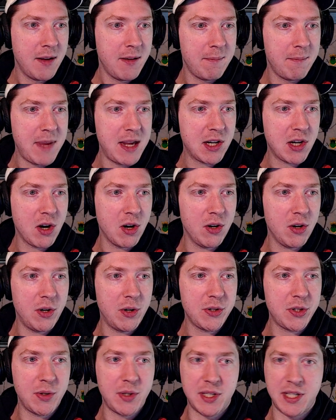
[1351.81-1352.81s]
Maekar
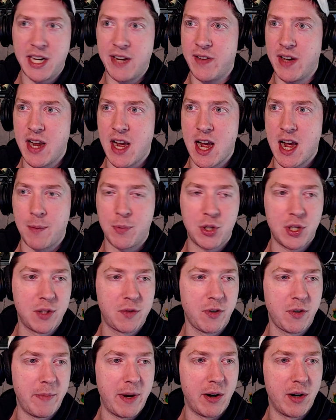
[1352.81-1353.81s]
also doesn't have any options
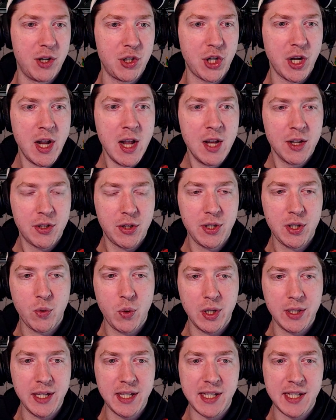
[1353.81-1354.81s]
for marriage, so let's
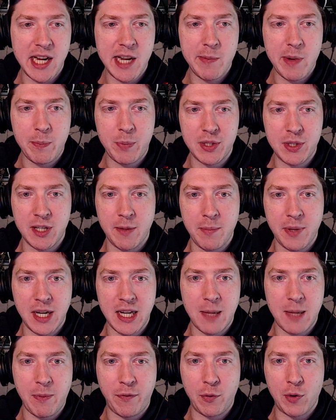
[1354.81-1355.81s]
quickly set him up with
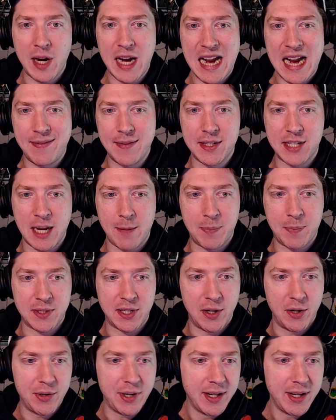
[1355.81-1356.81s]
somebody before I end this
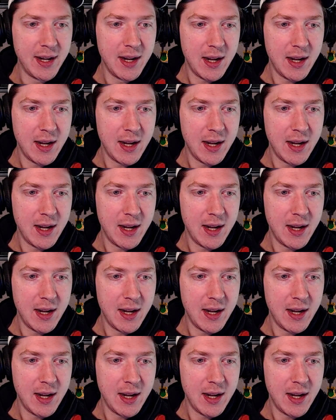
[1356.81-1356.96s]
episode.